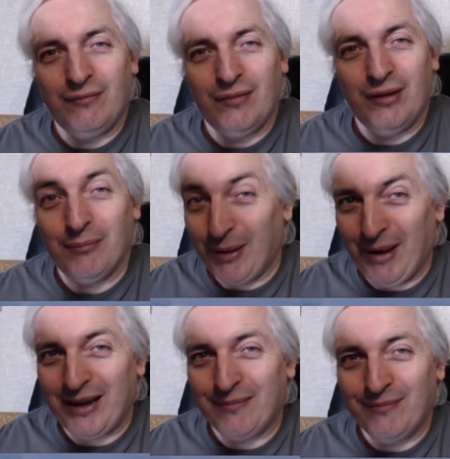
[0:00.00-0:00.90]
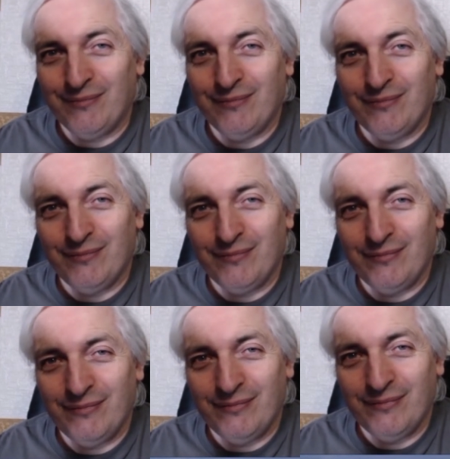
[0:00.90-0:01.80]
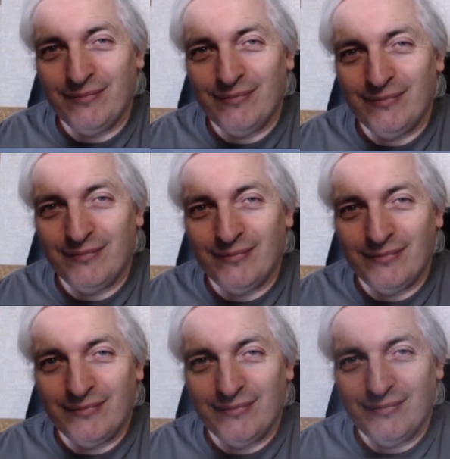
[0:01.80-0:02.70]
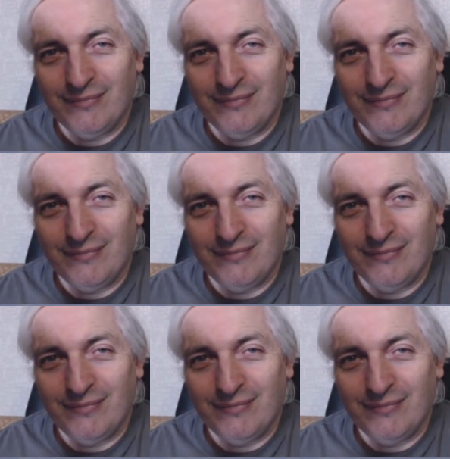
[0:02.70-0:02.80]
and bye-bye.